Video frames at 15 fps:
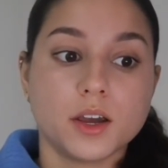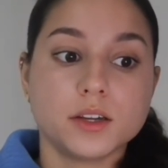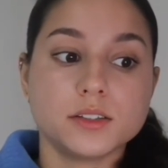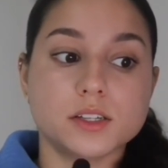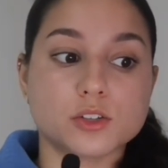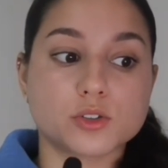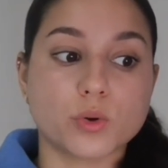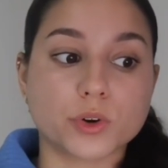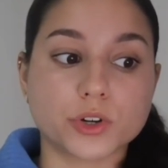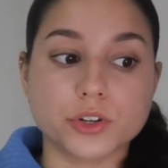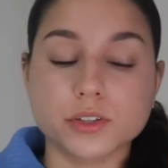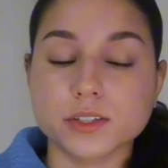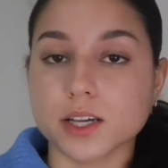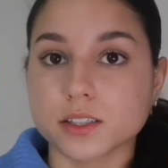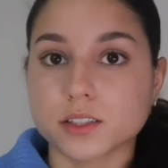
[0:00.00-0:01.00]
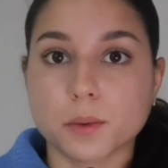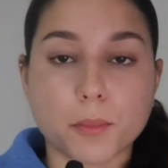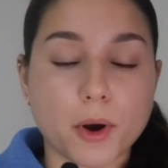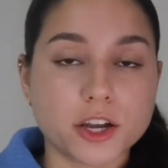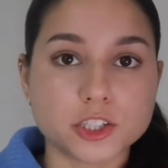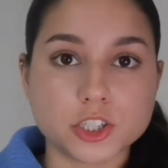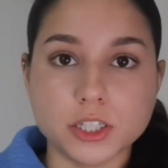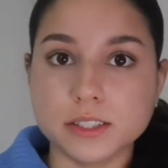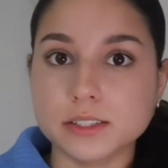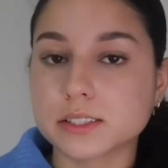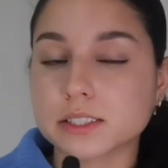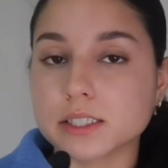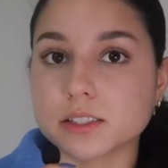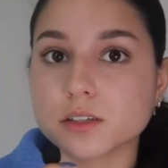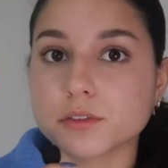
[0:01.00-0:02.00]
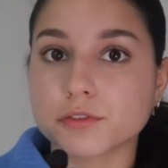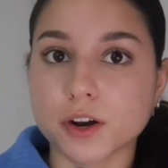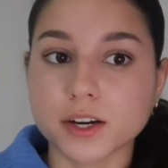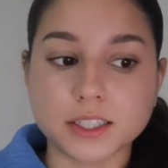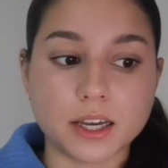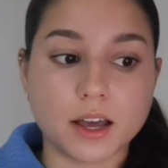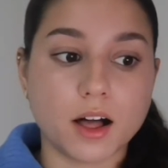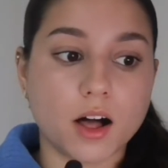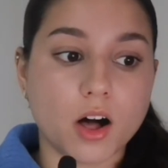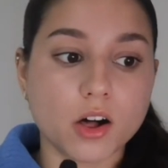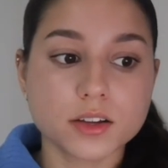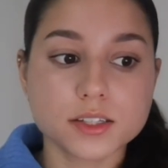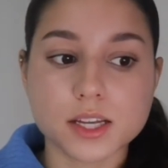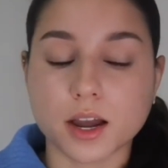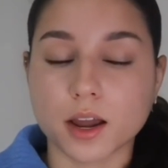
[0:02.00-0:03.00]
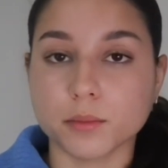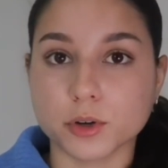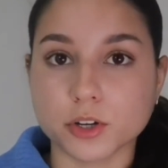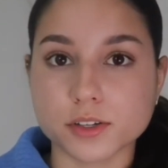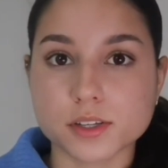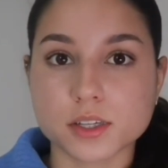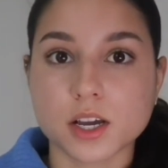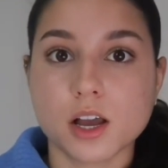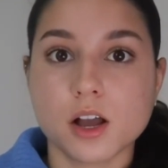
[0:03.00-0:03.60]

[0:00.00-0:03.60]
disorders like depression, schizophrenia, Alzheimer's.